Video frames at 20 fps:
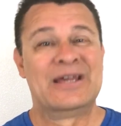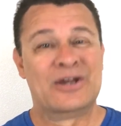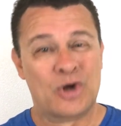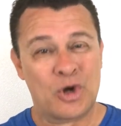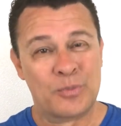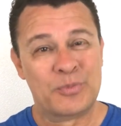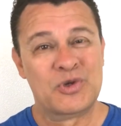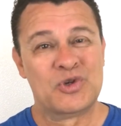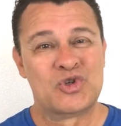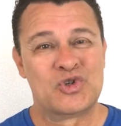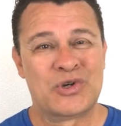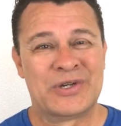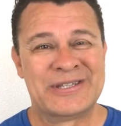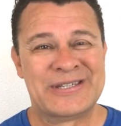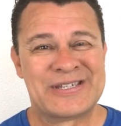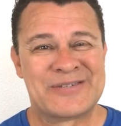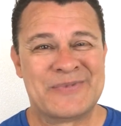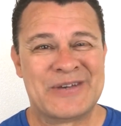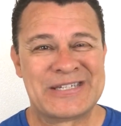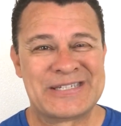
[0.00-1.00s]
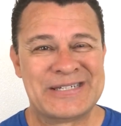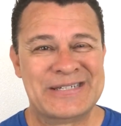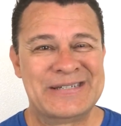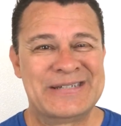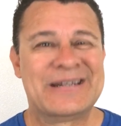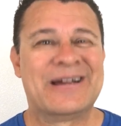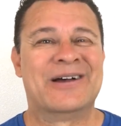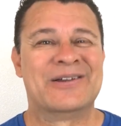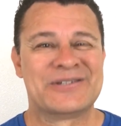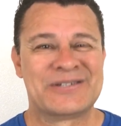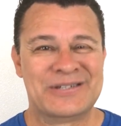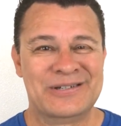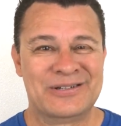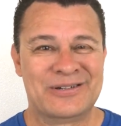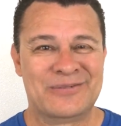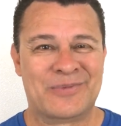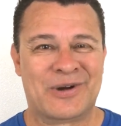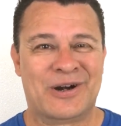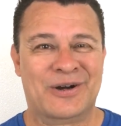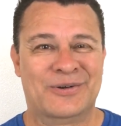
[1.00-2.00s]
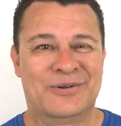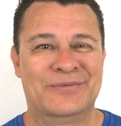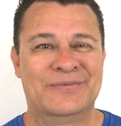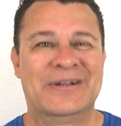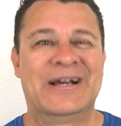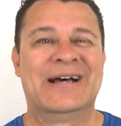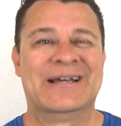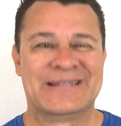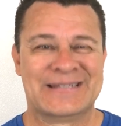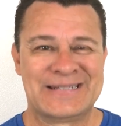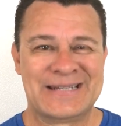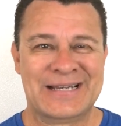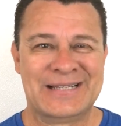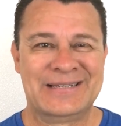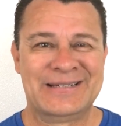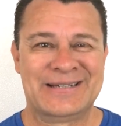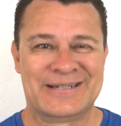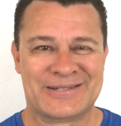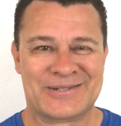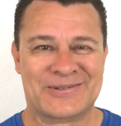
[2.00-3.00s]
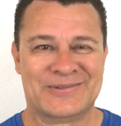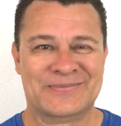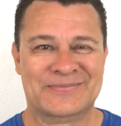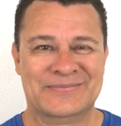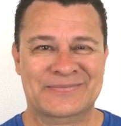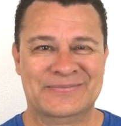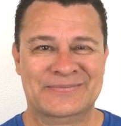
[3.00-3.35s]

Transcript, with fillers: Hope you enjoyed this message. I'll see you tomorrow on the Daily Hustle.